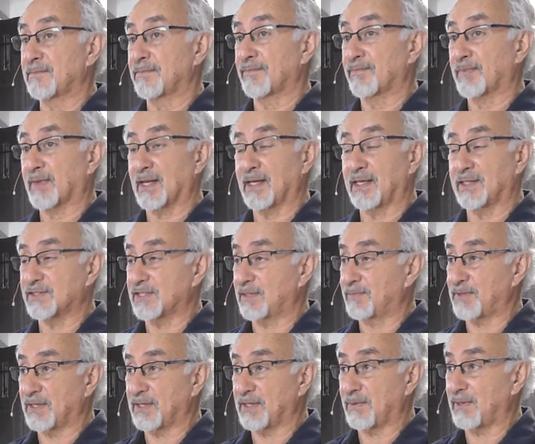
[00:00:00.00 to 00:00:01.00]
And it's
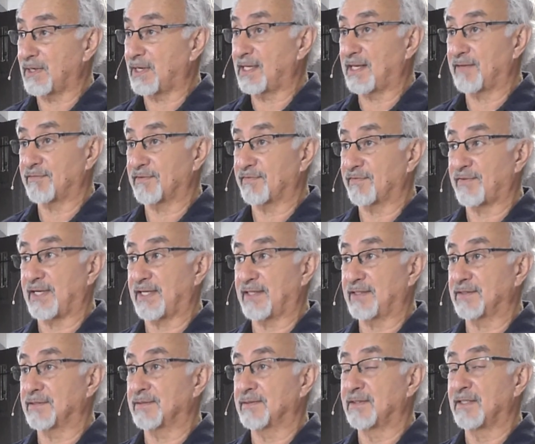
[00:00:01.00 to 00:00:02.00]
something we all have to fight.
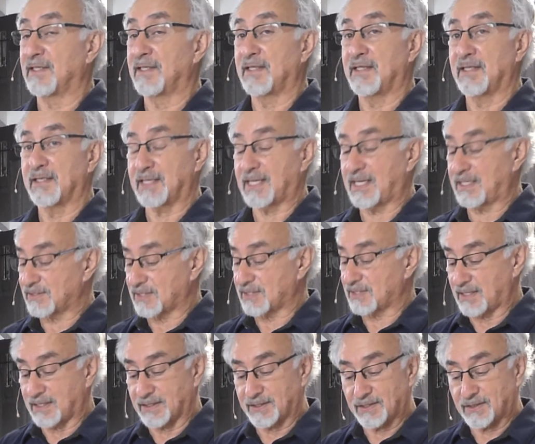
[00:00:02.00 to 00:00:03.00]
Guys,
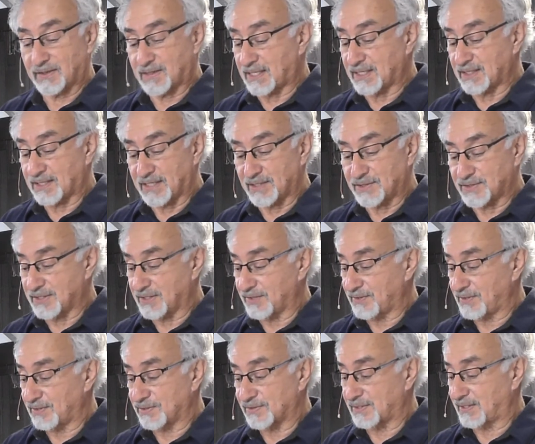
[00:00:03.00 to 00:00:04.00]
I share
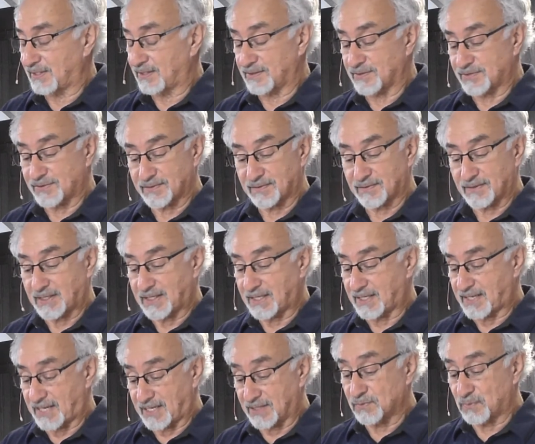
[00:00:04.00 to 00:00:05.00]
these things
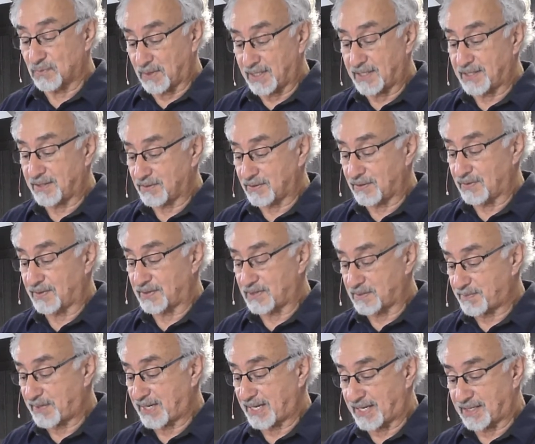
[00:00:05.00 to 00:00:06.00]
as one who in the
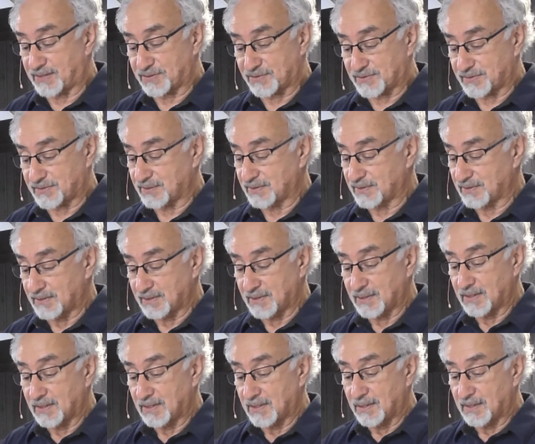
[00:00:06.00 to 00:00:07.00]
past,
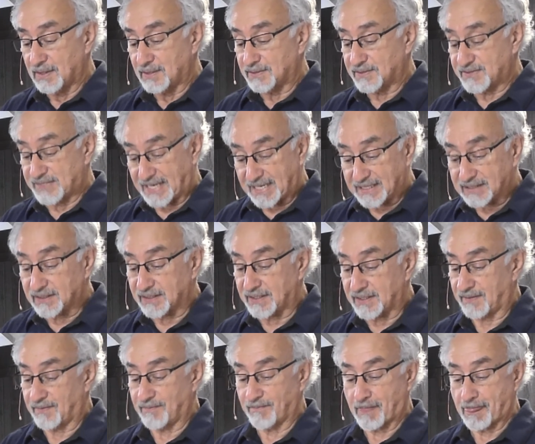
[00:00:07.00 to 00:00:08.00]
sadly,
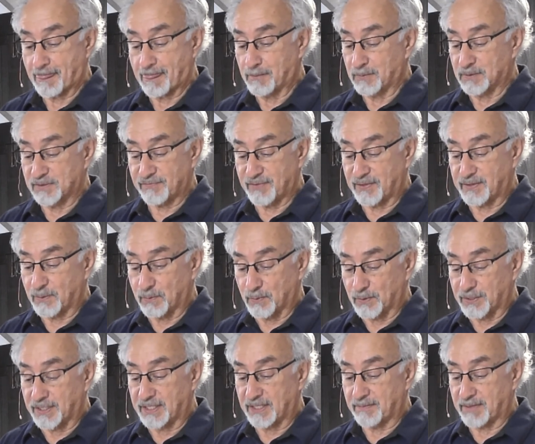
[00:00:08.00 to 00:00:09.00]
was very
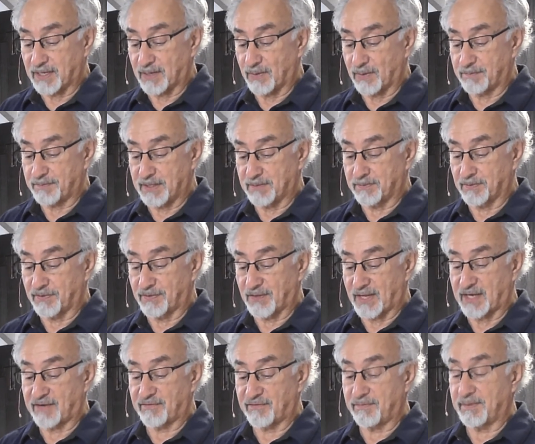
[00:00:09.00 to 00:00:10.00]
worried about what people
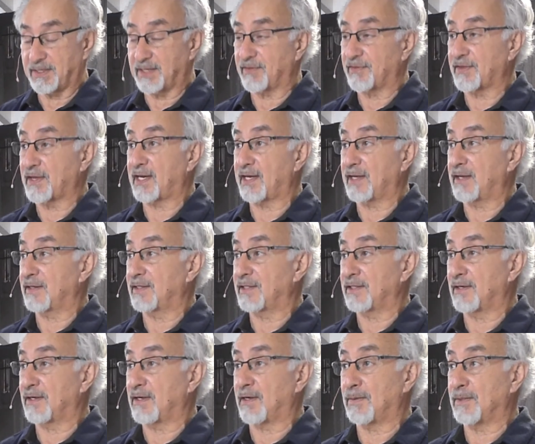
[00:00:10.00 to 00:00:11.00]
thought of me and thought I
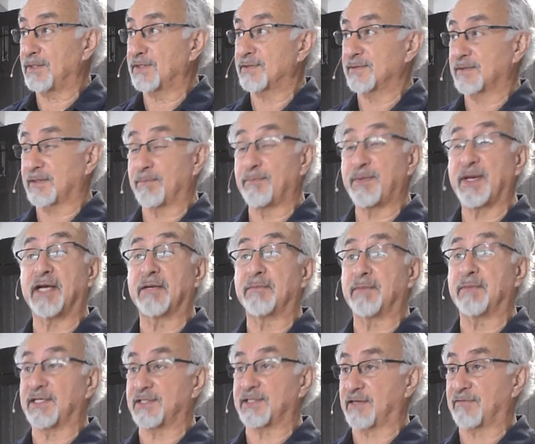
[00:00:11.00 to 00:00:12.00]
always compared
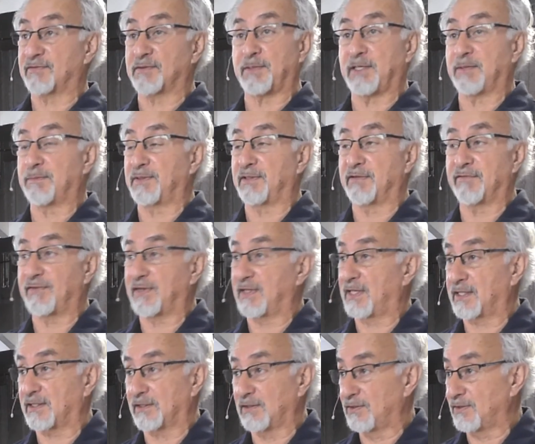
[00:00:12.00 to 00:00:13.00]
myself to people and felt
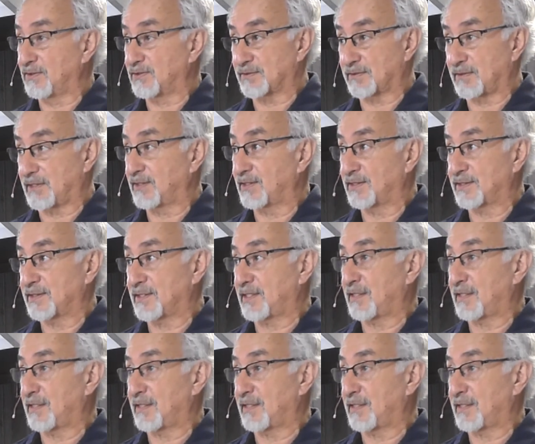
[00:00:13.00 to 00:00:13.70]
like a loser all the time.